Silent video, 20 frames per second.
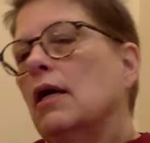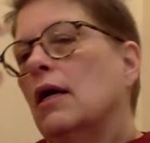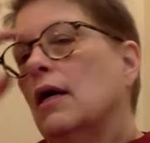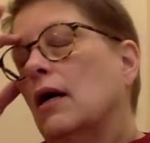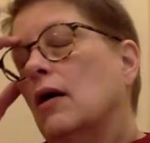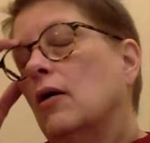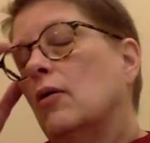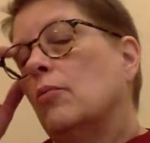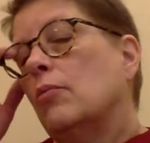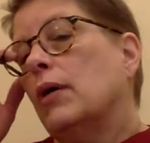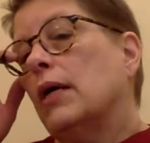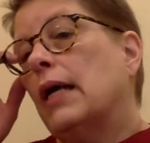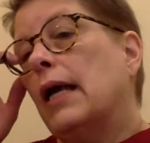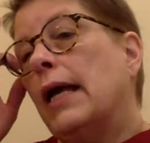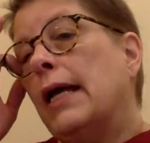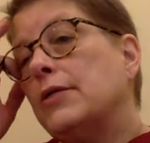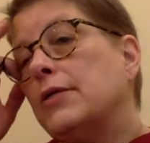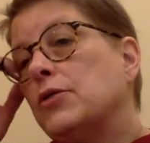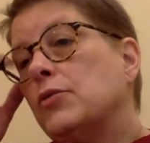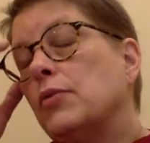Um, but
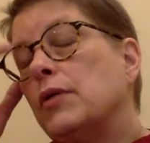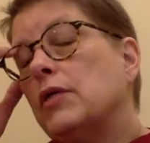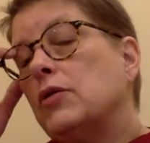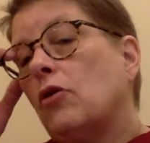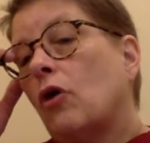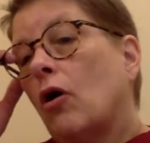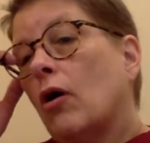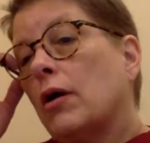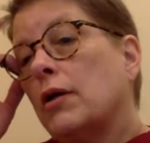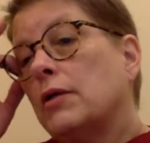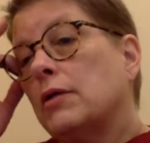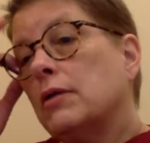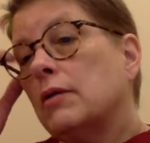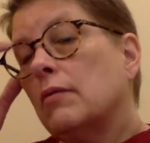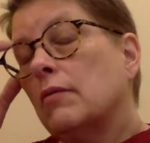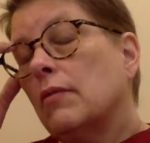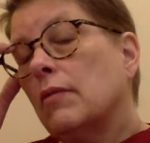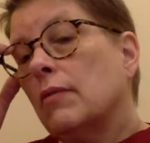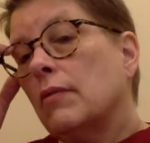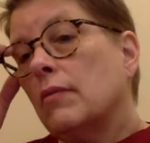as we
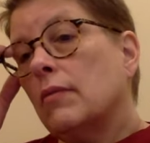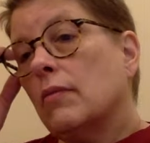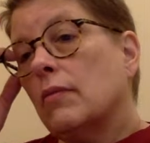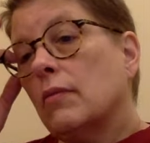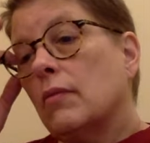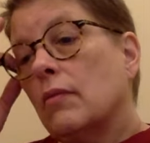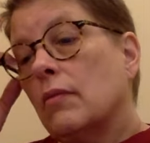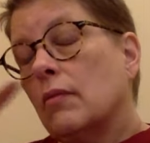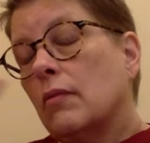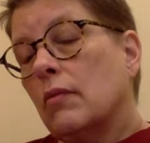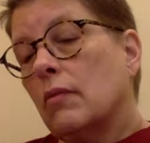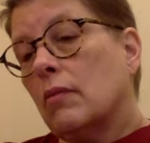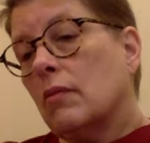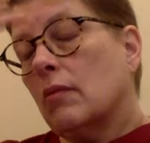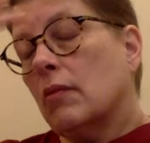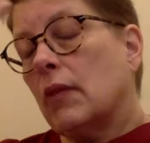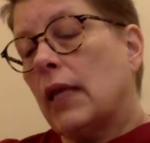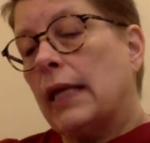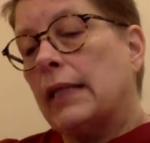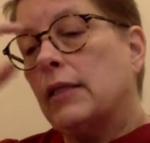talked
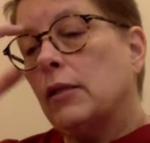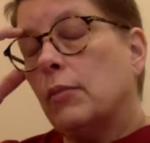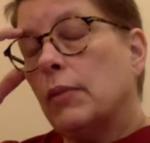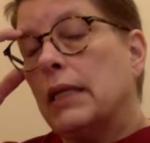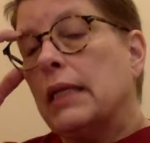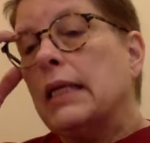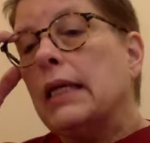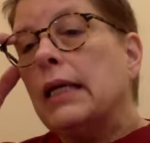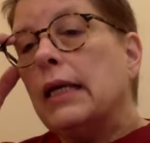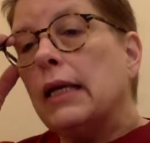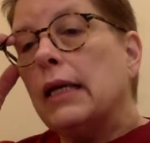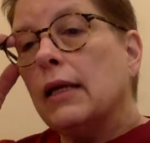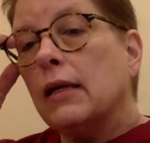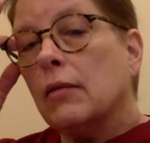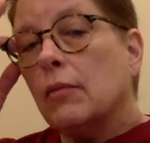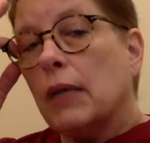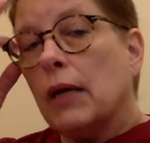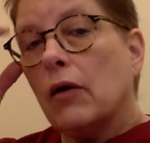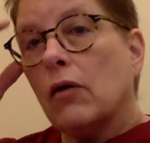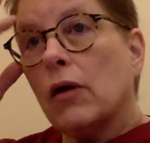at the
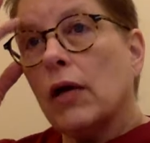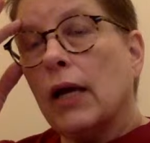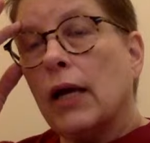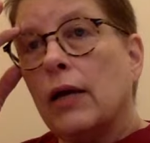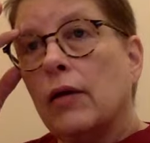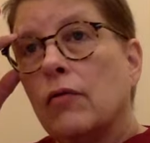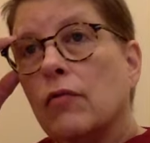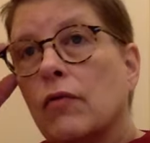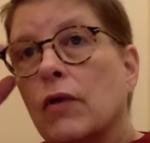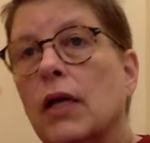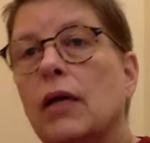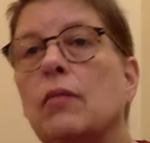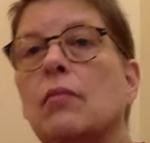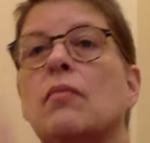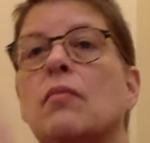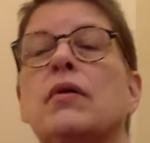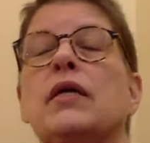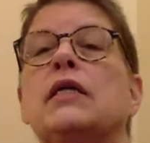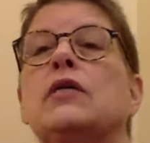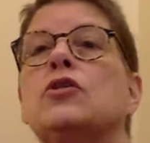beginning about kind
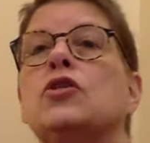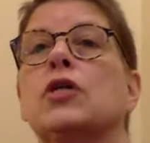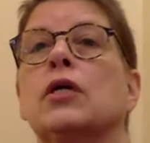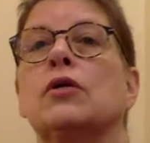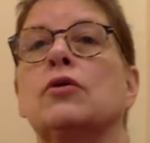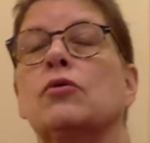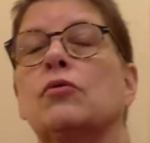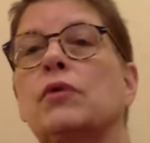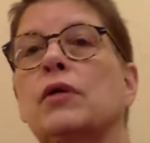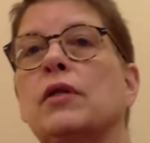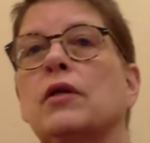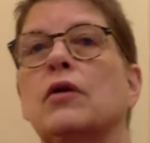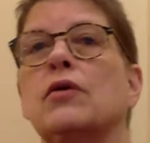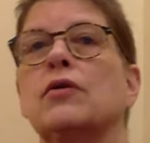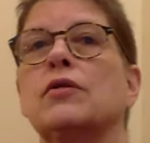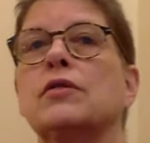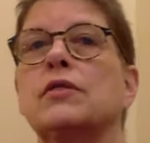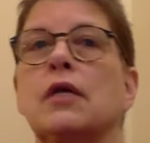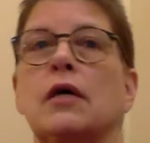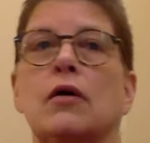of being
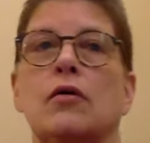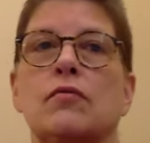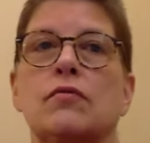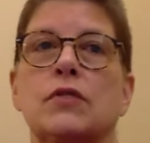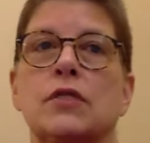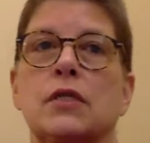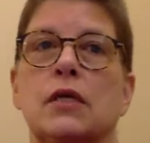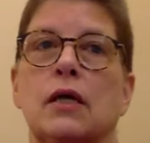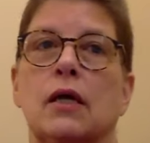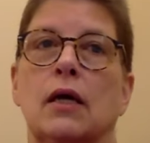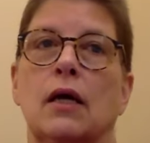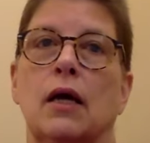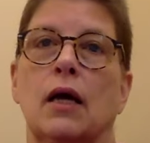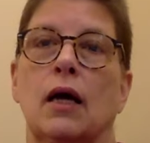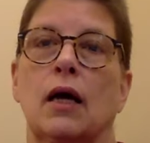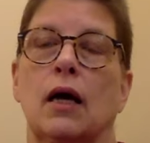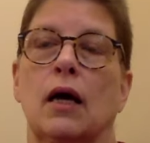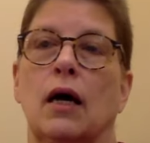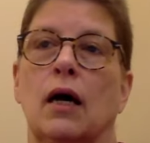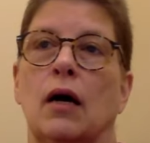gentle with ourselves,
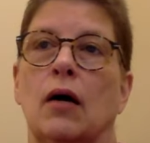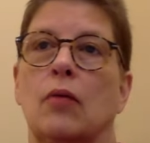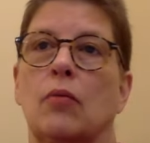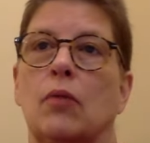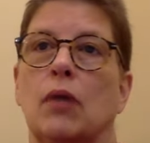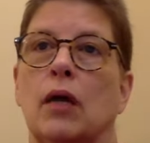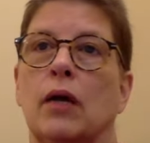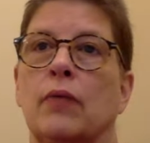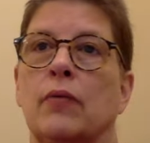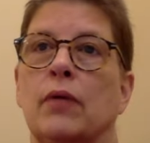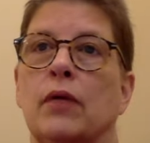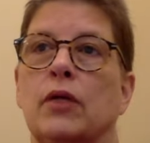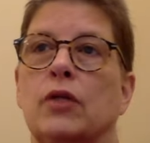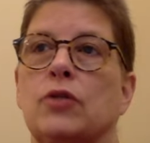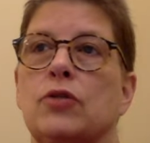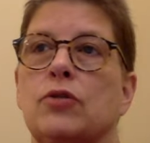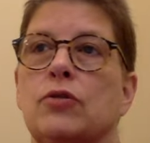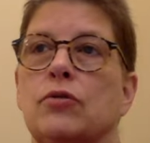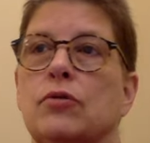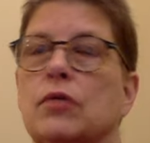mm-hmm. um, I
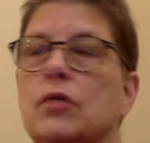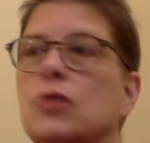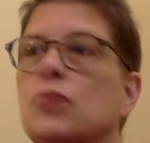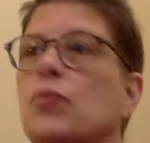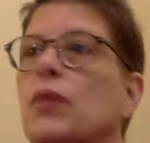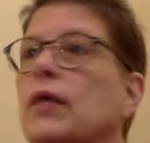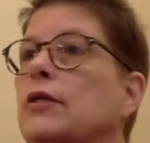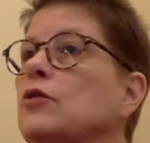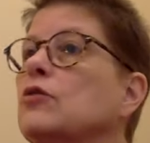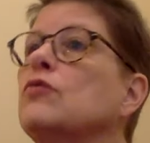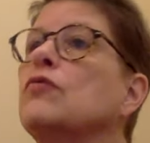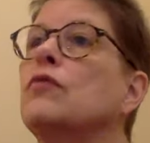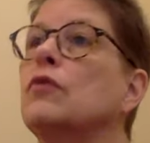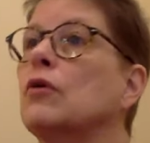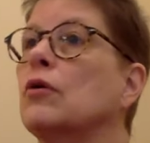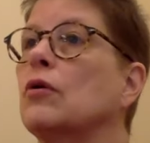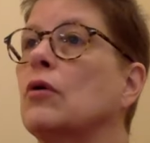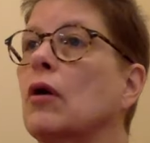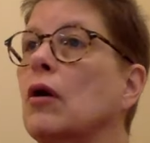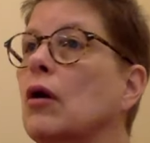want to do this practice
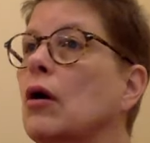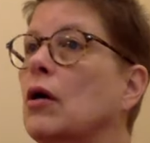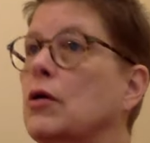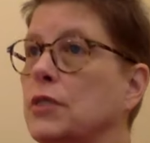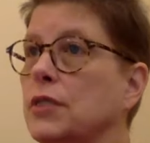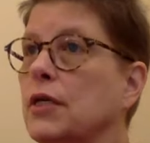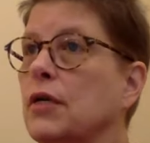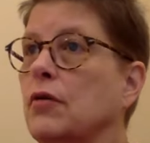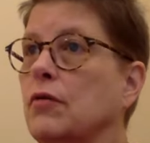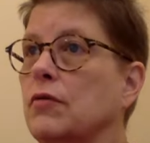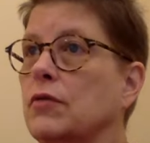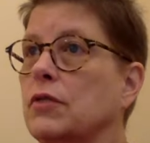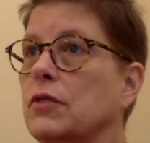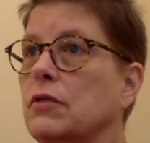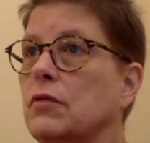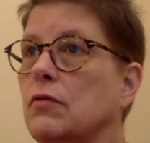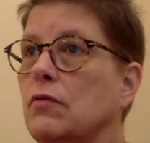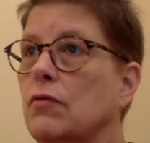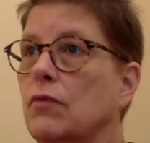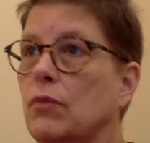for
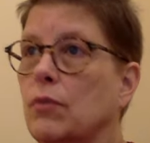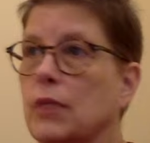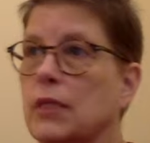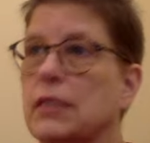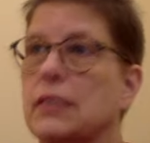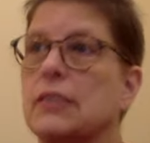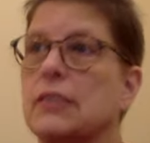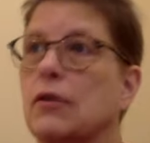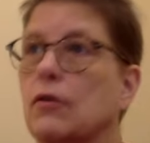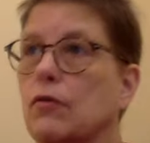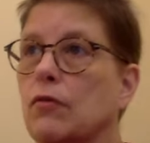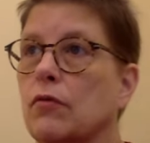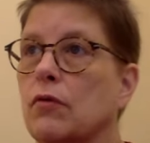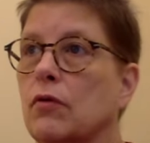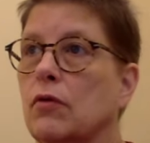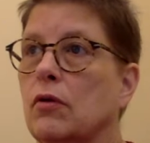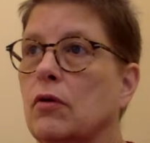ourselves, for oneself.